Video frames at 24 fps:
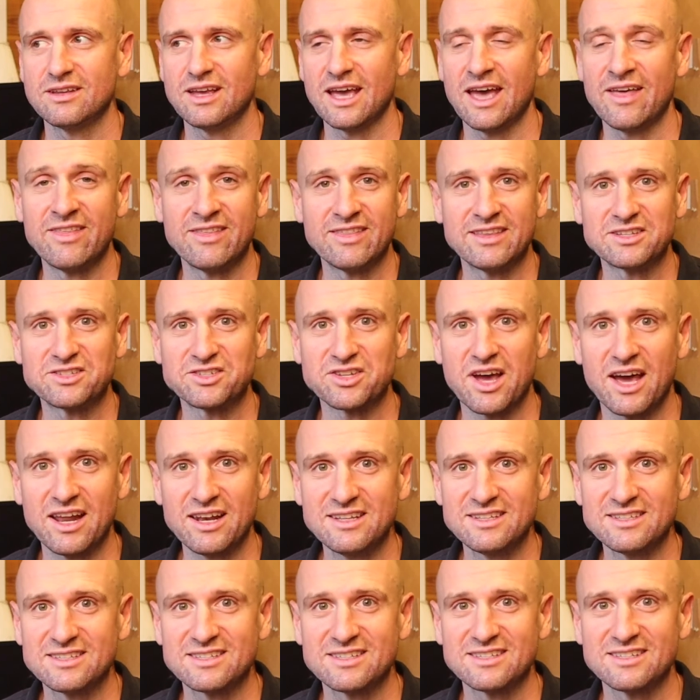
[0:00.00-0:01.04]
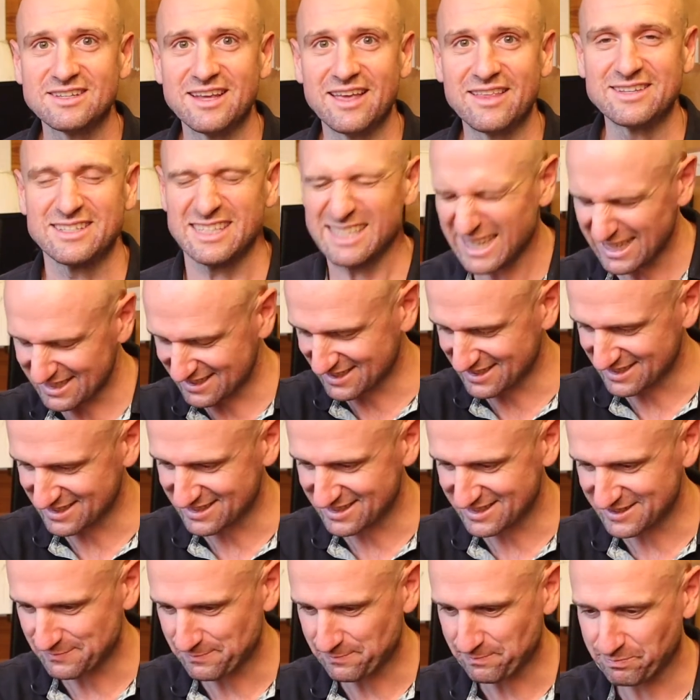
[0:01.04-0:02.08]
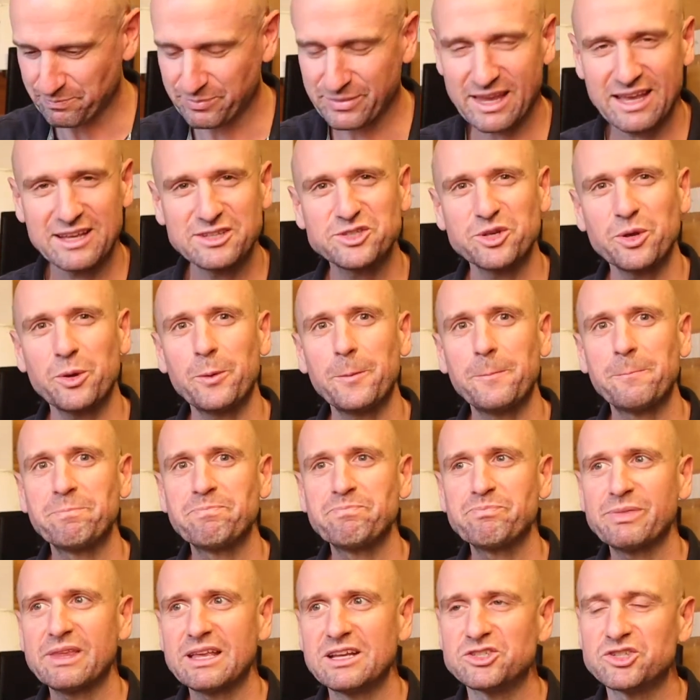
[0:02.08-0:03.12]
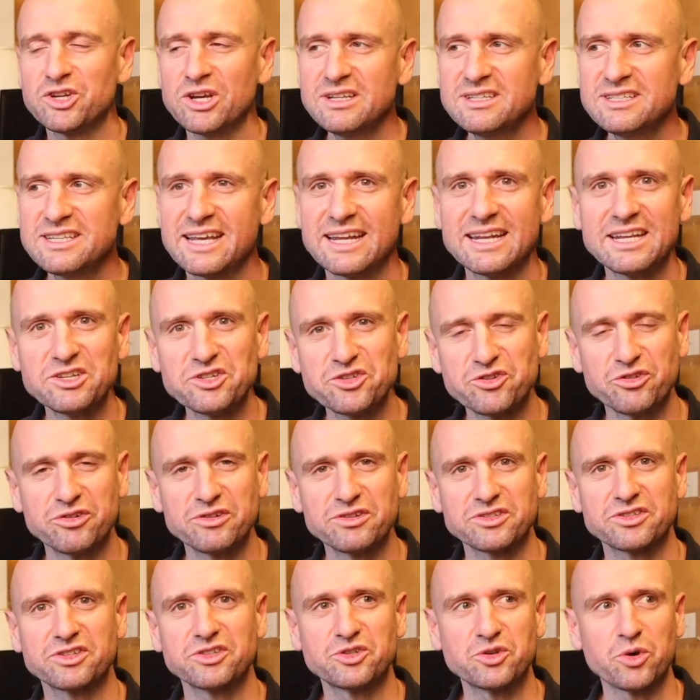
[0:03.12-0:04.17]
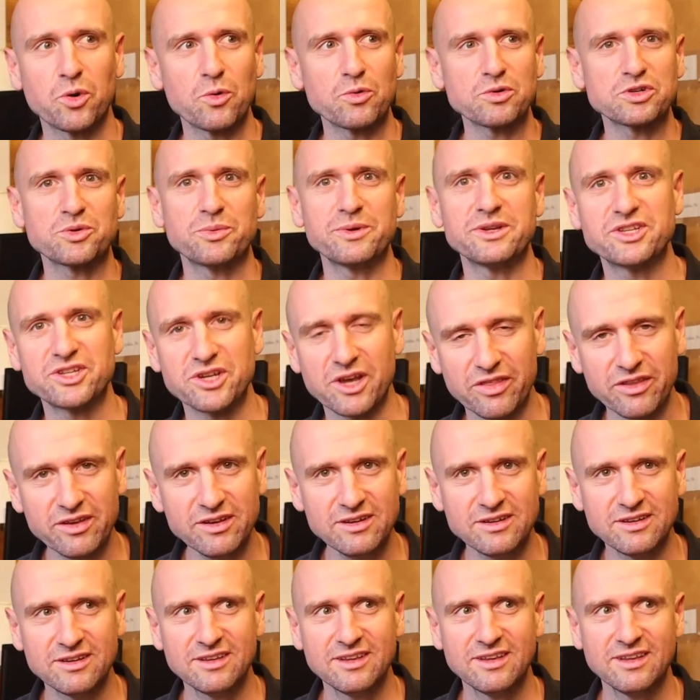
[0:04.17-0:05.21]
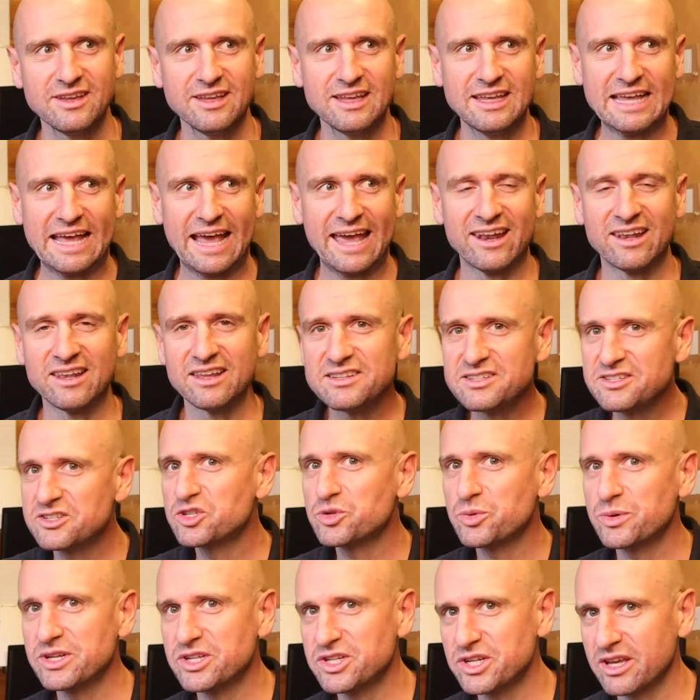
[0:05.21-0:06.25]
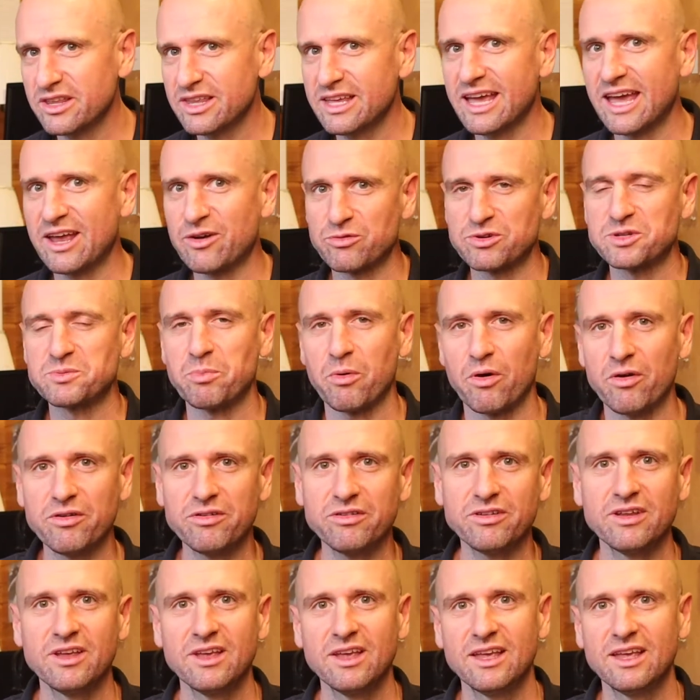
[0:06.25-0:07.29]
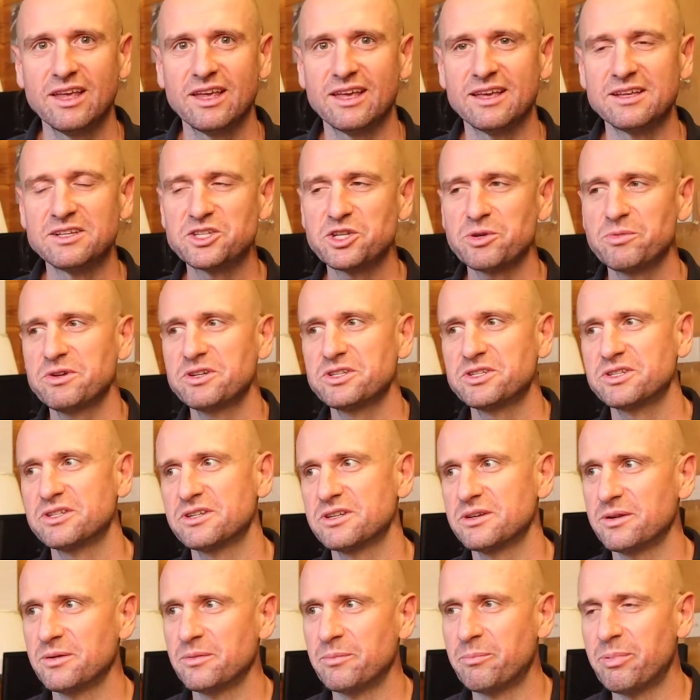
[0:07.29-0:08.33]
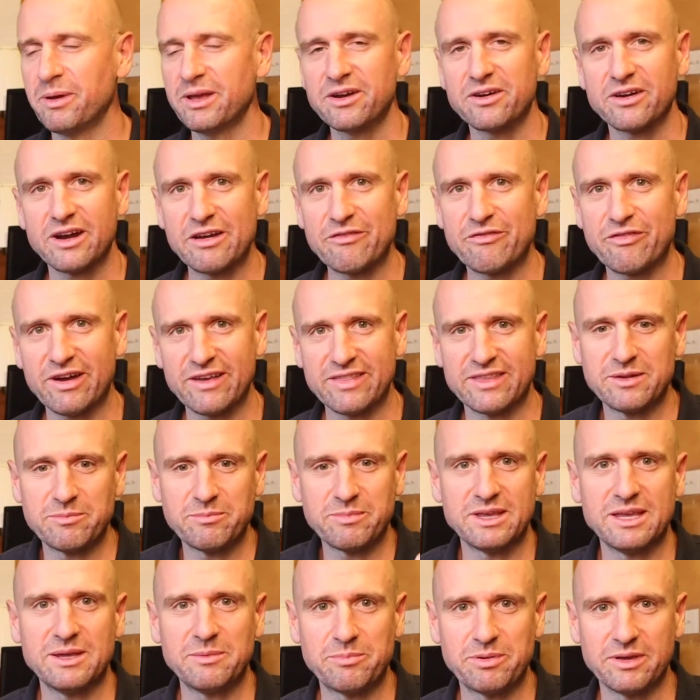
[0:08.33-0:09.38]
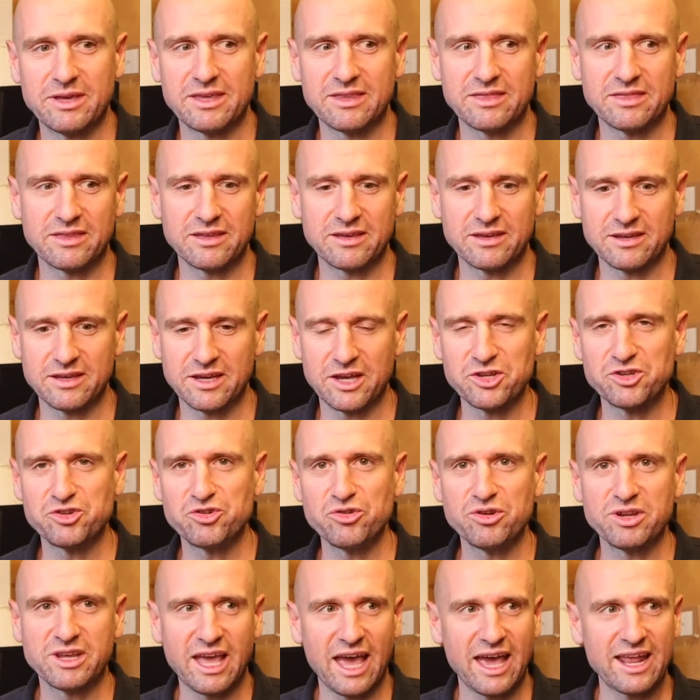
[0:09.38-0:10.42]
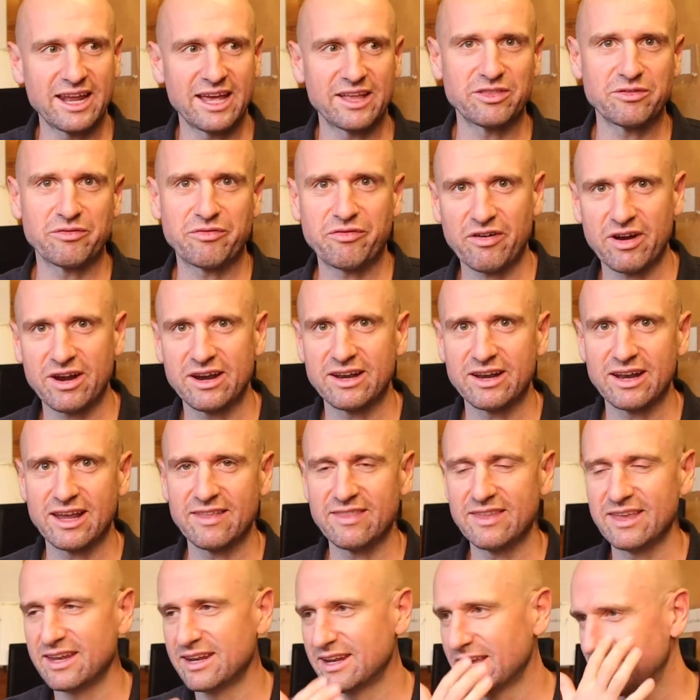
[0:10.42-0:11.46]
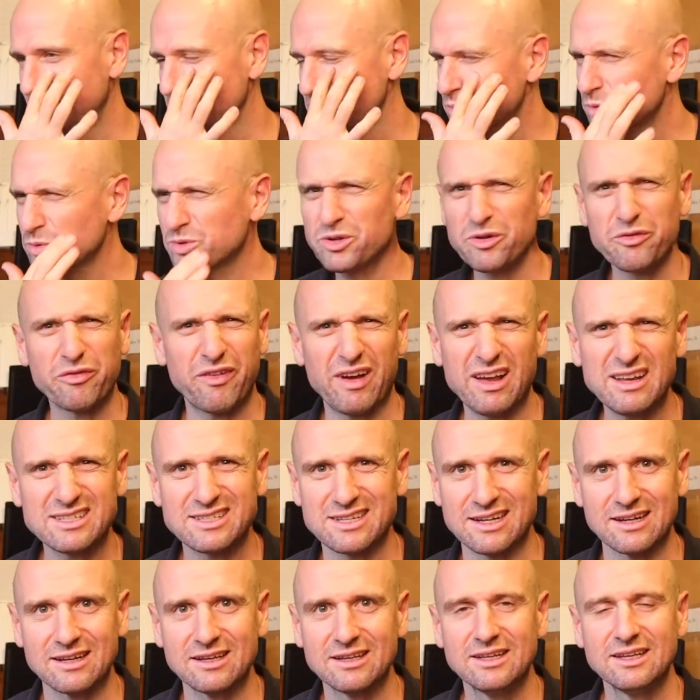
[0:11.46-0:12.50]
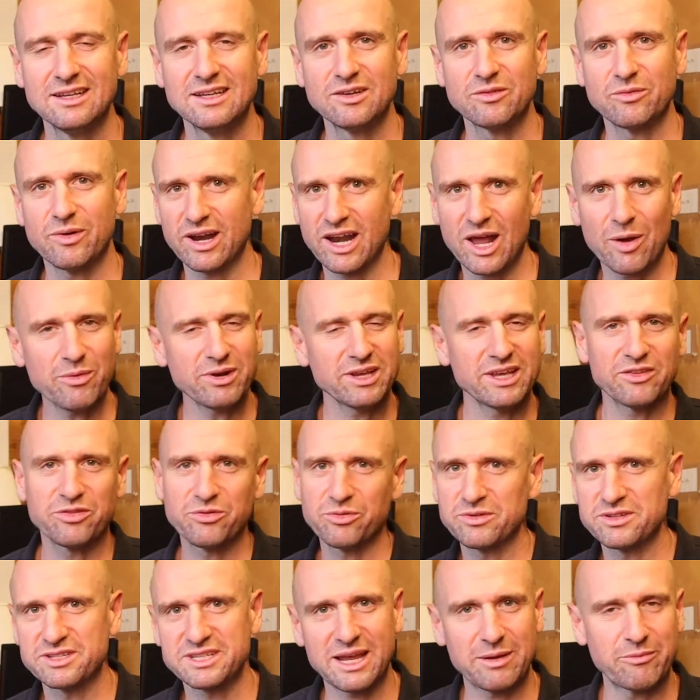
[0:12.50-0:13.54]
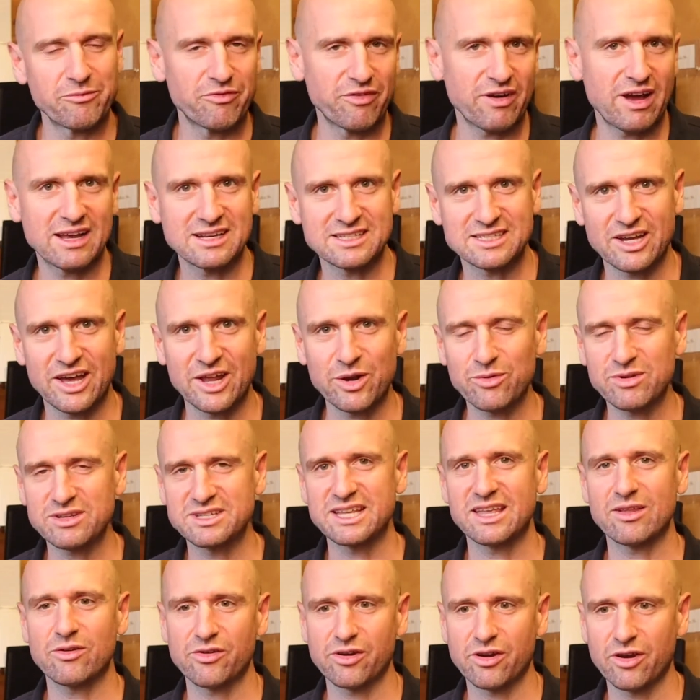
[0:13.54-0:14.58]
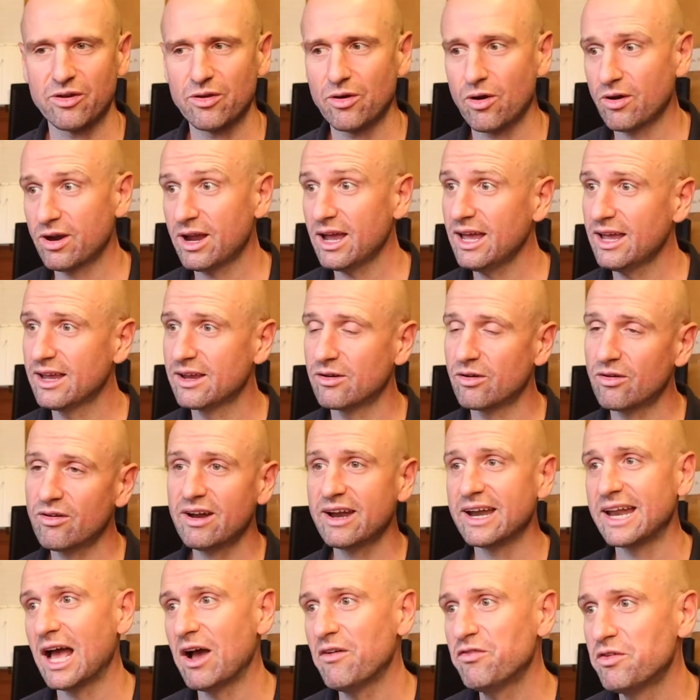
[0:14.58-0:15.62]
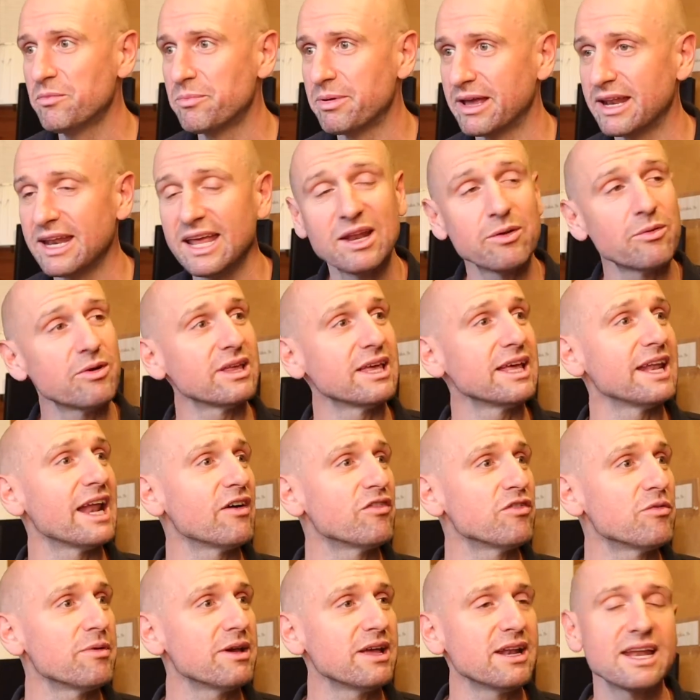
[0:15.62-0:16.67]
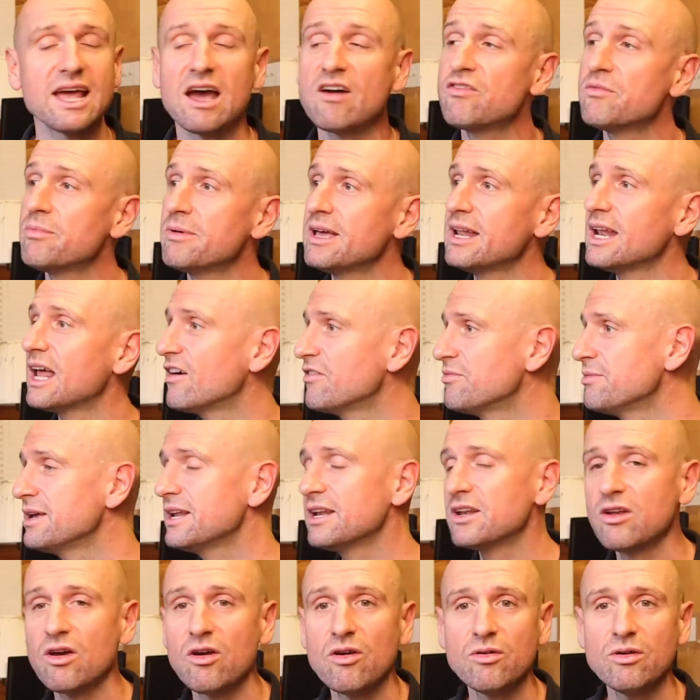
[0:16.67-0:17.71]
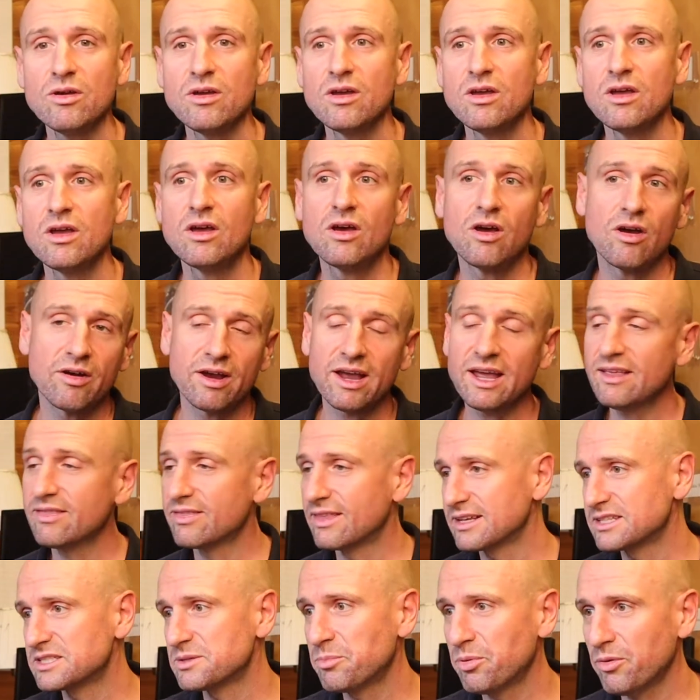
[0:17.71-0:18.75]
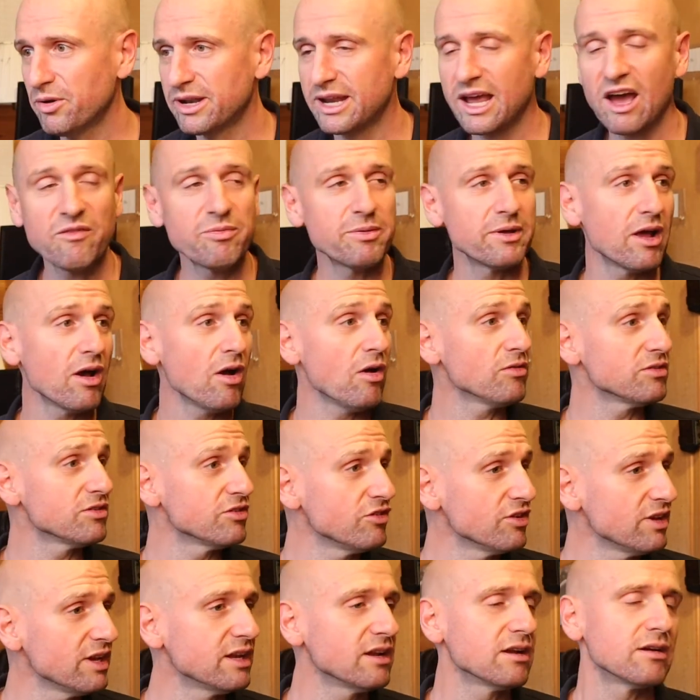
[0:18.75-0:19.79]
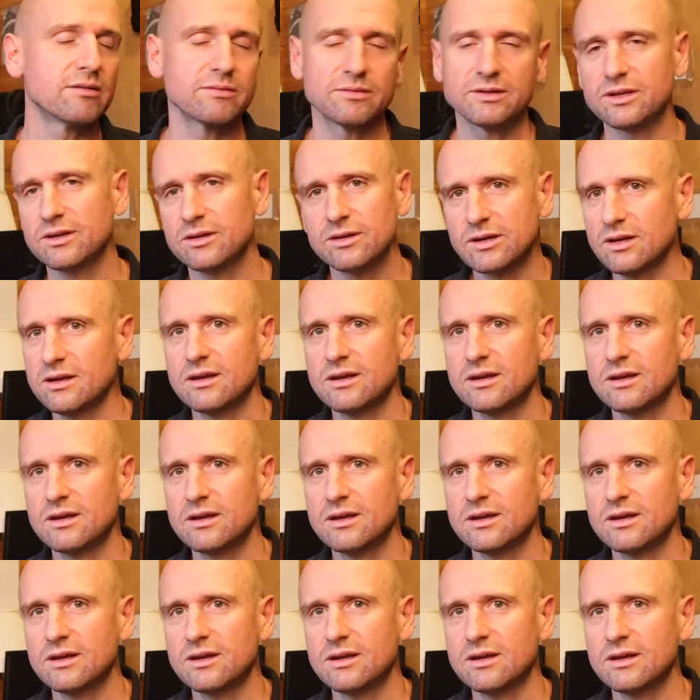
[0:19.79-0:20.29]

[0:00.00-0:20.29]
and then there's silence, and it's yes. And so just getting students to talk to each other and listen to each other and respond is so much better, I find, than me being the adjudicator the front, and it's also faster, right? I want to get through this game fast. I don't want to stand there and go, okay, all right, alphabet. Anyone get alphabet? Alphabet? No? Okay, that's the point. Alphabet. Oh, did you get it?